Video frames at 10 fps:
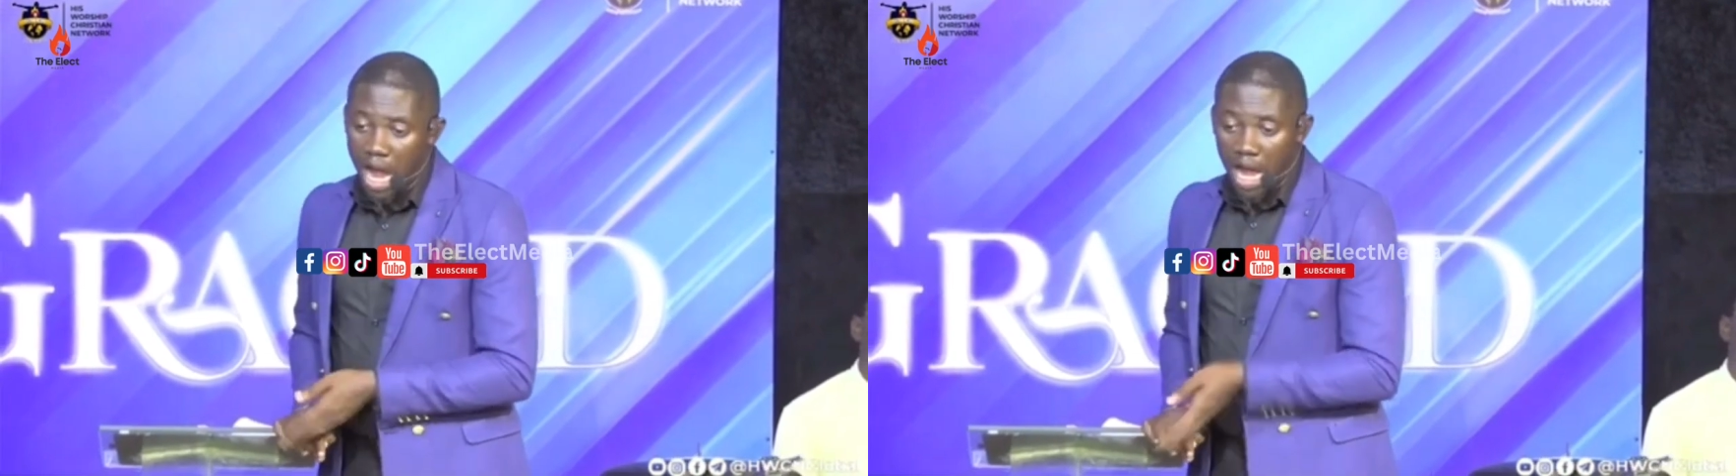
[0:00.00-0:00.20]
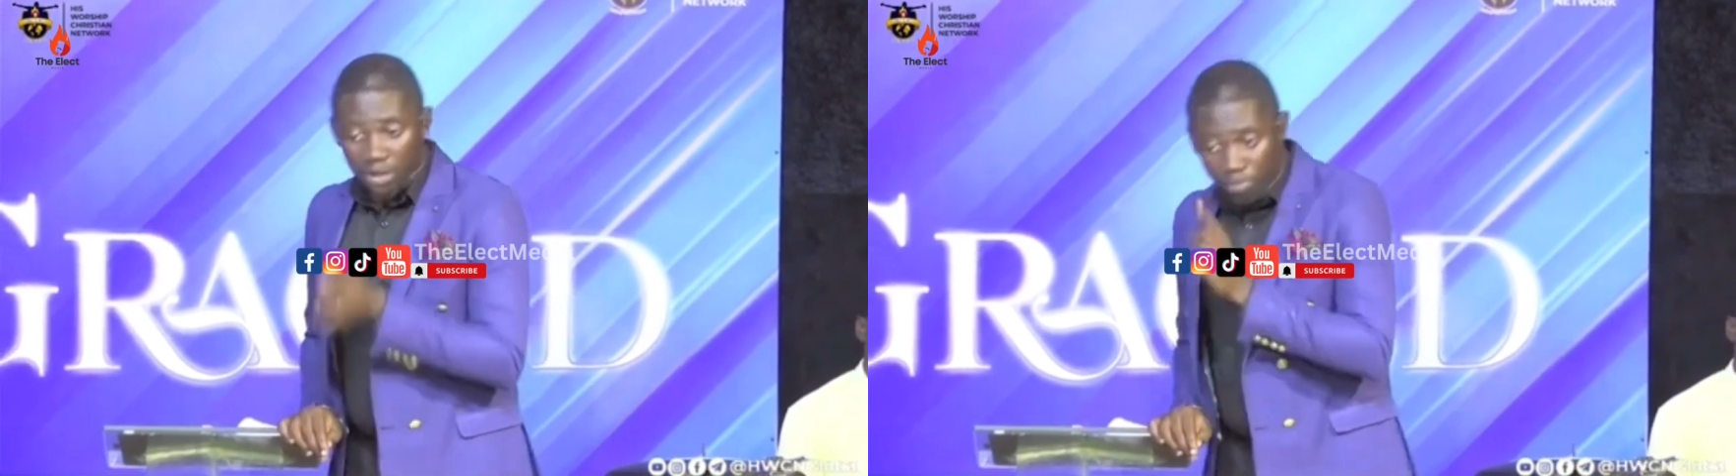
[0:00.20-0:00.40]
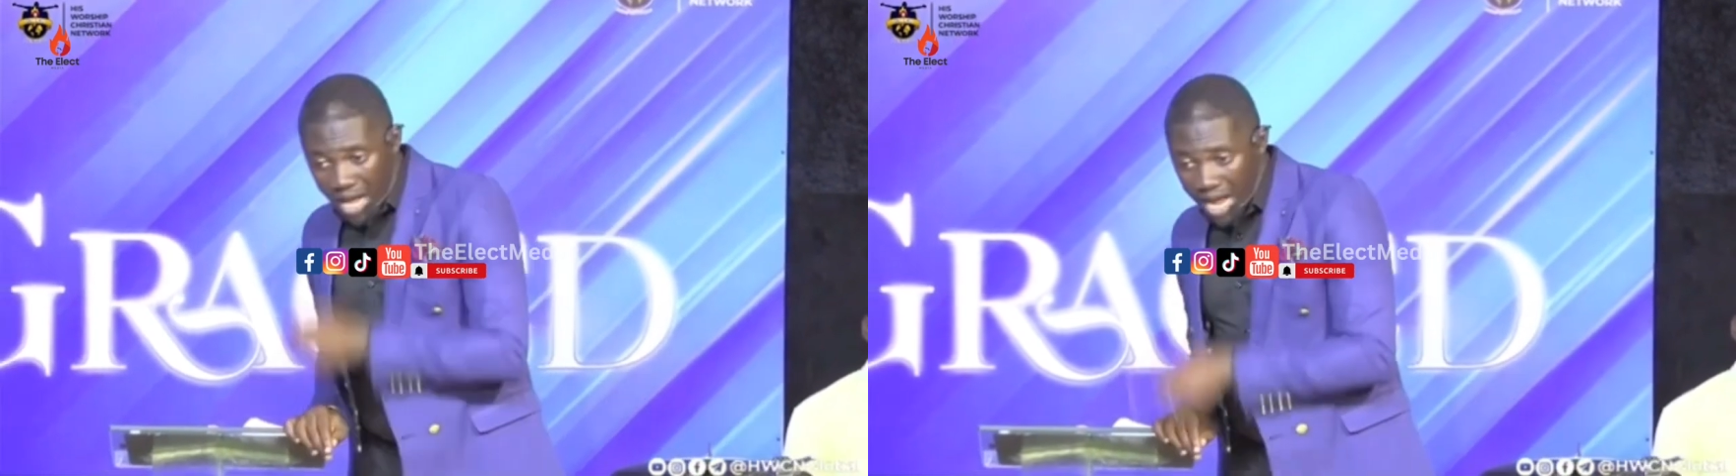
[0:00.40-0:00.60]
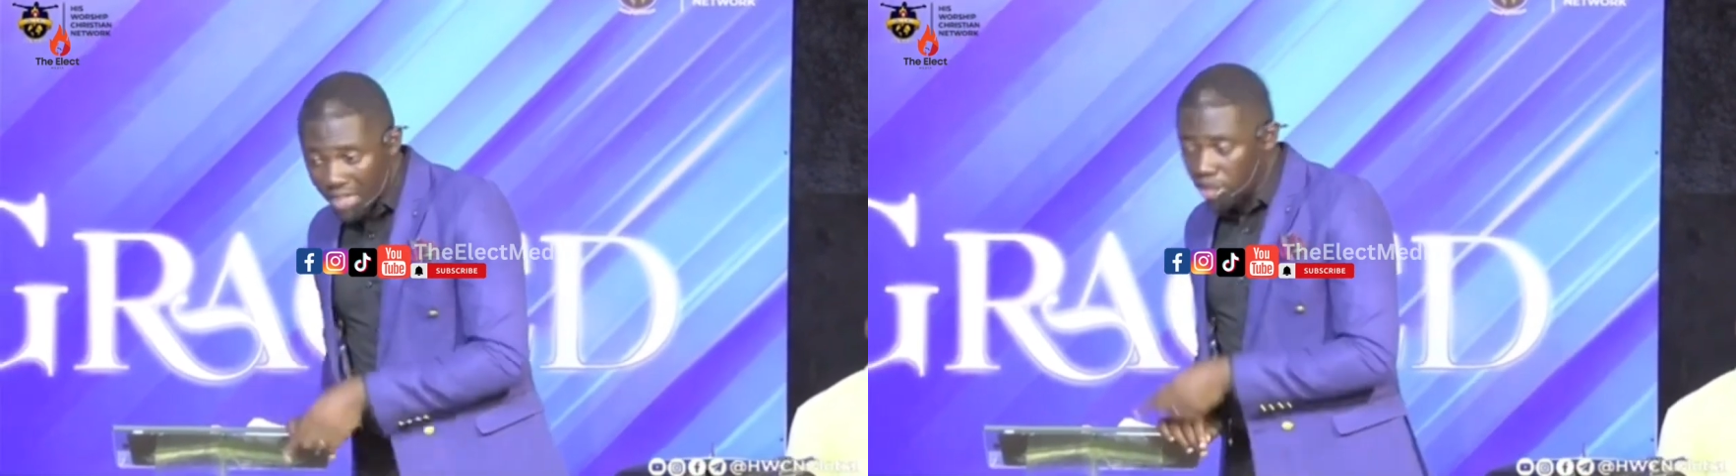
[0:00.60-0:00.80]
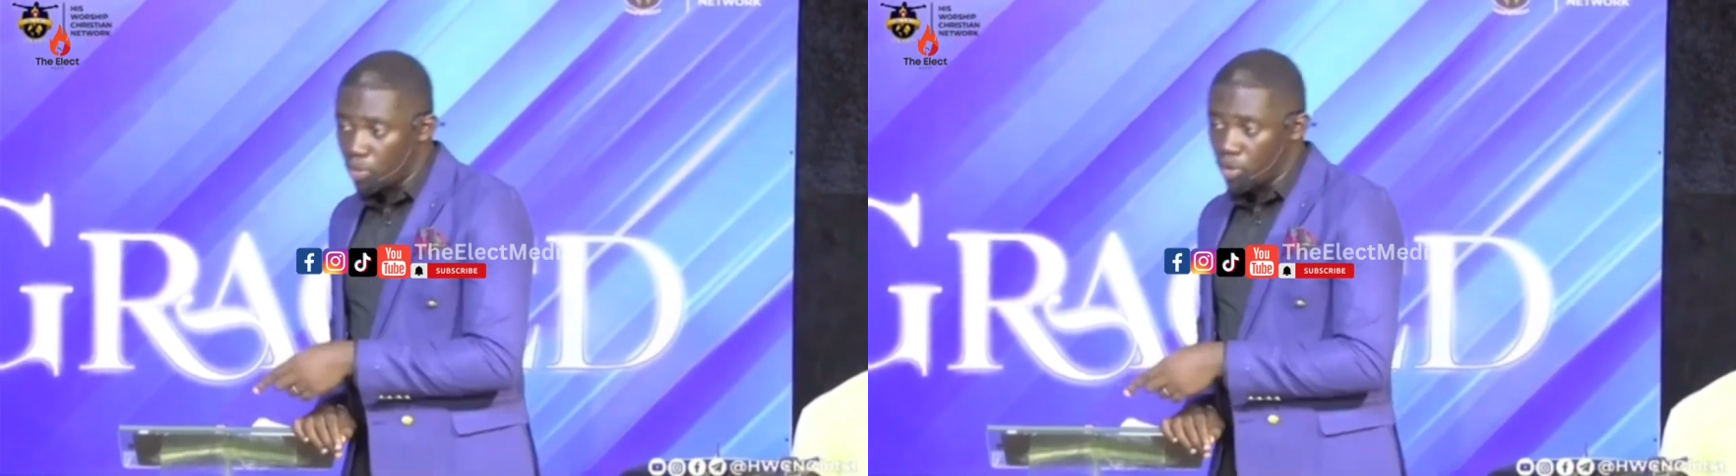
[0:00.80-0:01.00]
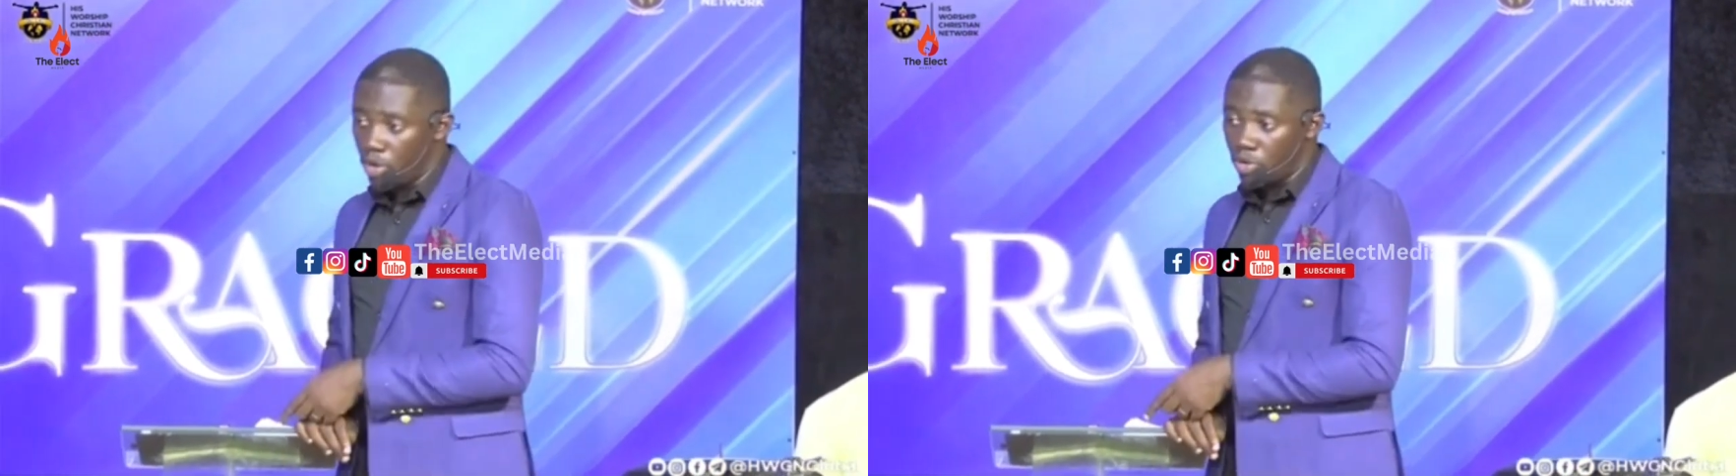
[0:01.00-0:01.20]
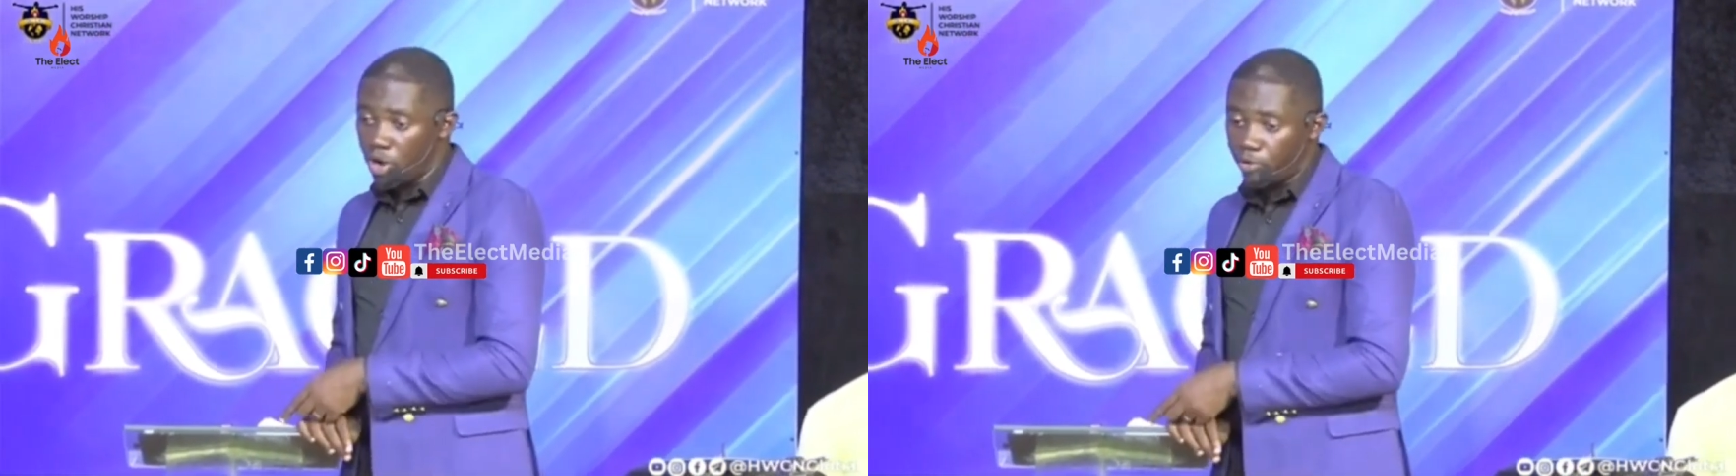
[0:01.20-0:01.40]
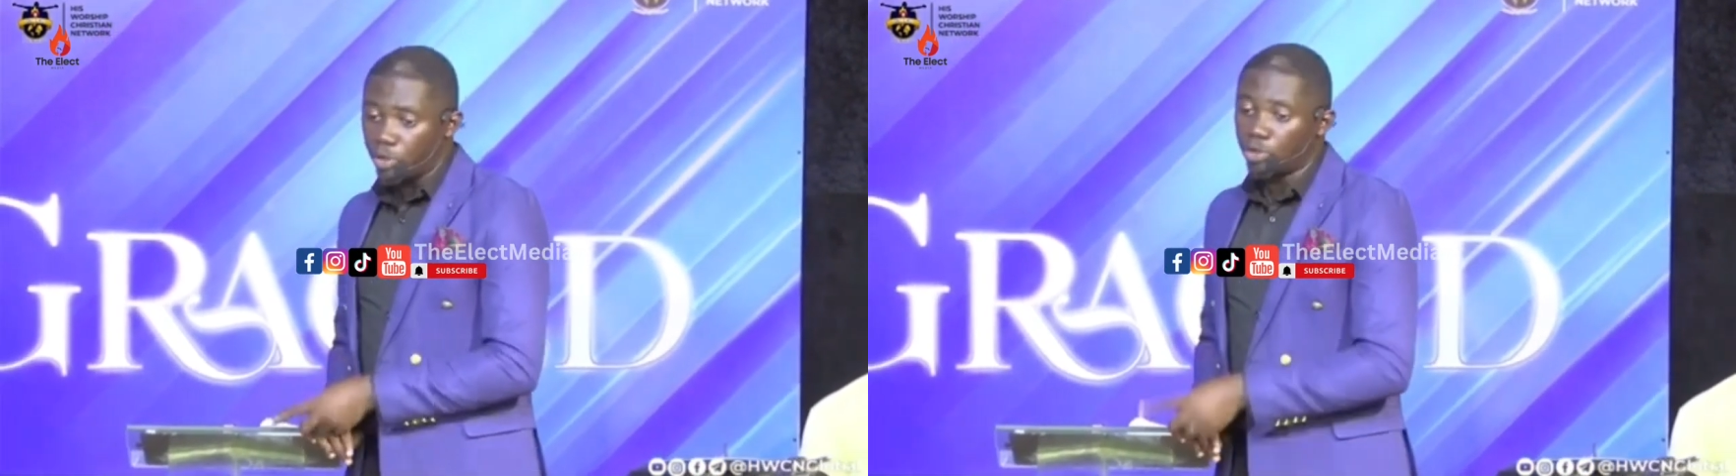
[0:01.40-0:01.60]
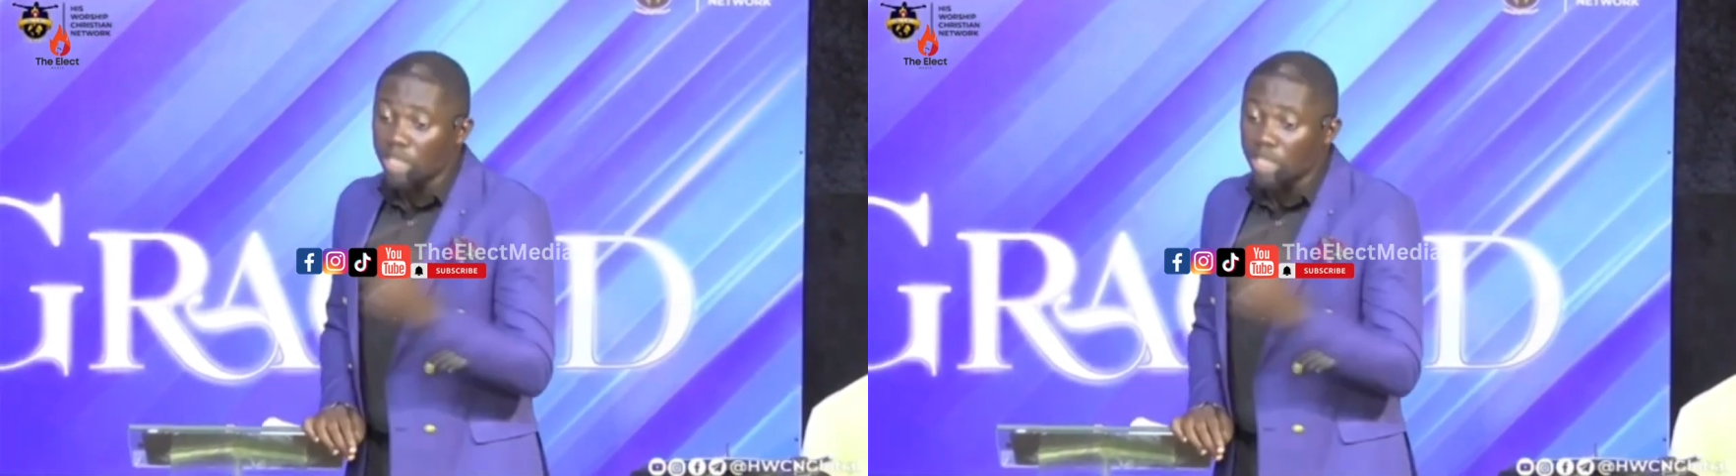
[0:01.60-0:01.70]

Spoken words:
and if that's the will of God for you,